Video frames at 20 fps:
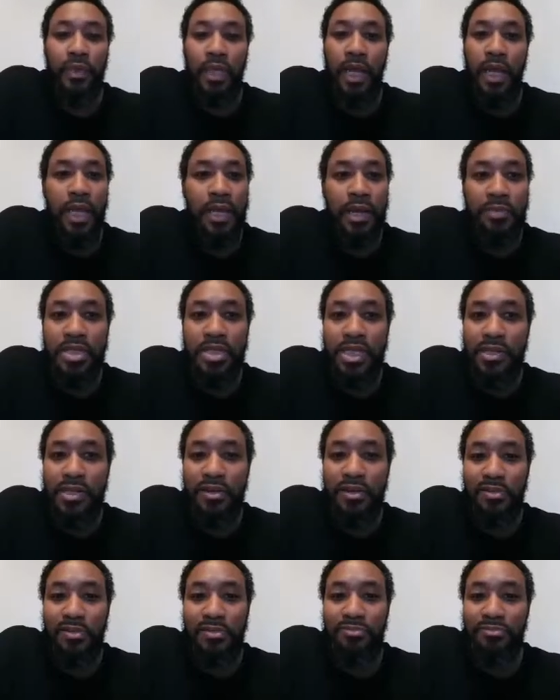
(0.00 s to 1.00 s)
And I'm
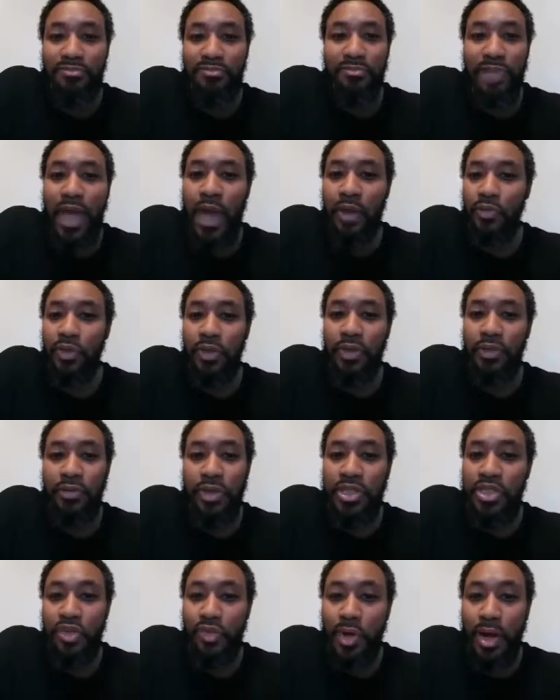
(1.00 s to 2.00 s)
still not really
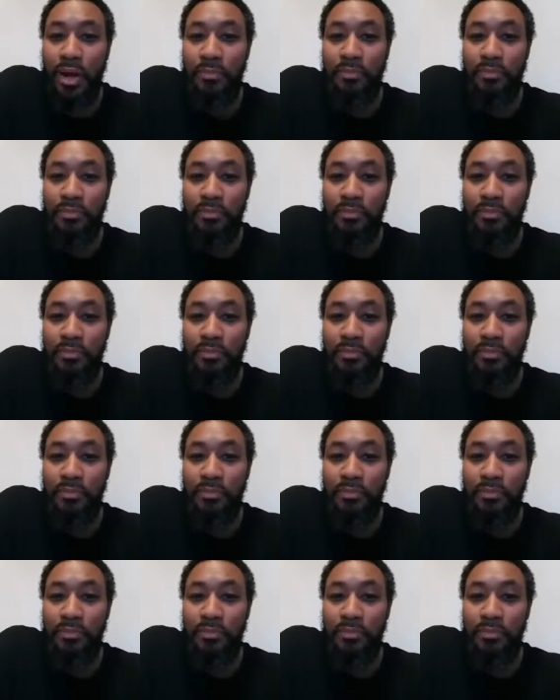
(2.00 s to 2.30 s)
with Trump.